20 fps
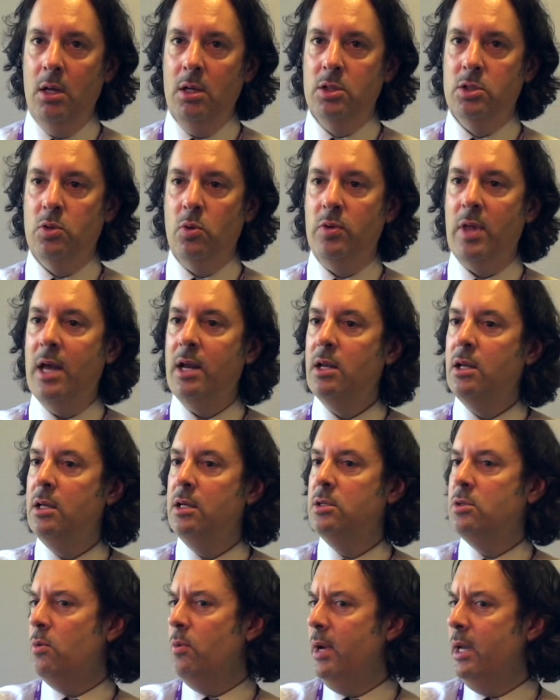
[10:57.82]
So that
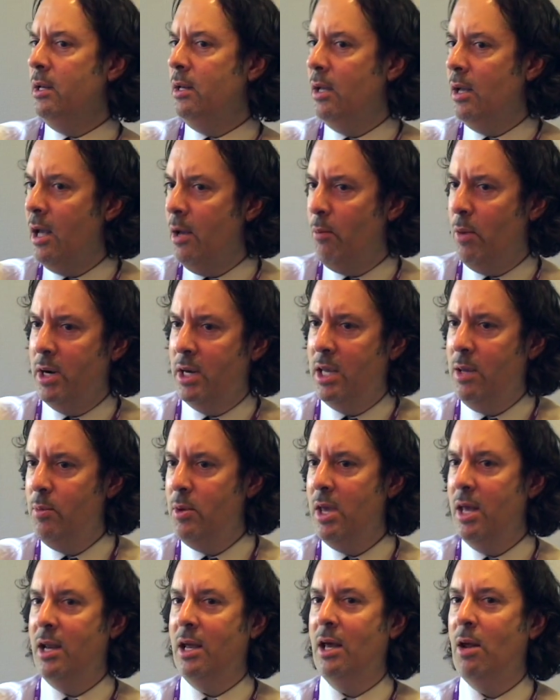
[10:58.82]
is quite, I want to keep
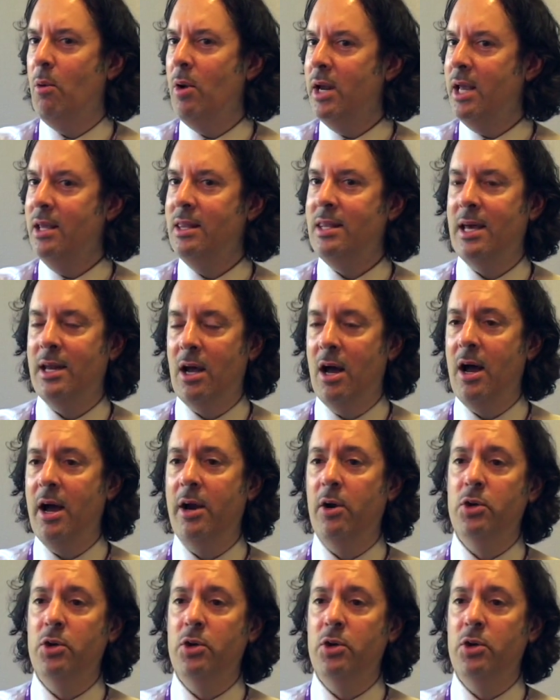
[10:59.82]
getting it. I want to get that high,